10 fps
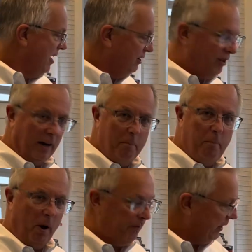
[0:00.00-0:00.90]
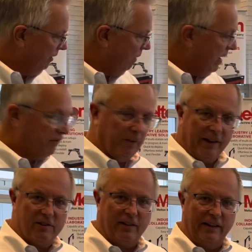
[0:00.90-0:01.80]
set up perfectly right for
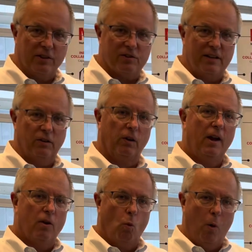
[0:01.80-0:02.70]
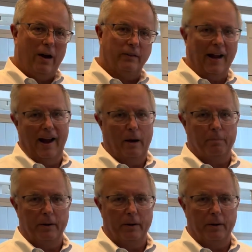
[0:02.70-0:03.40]
that stainless steel weld to happen.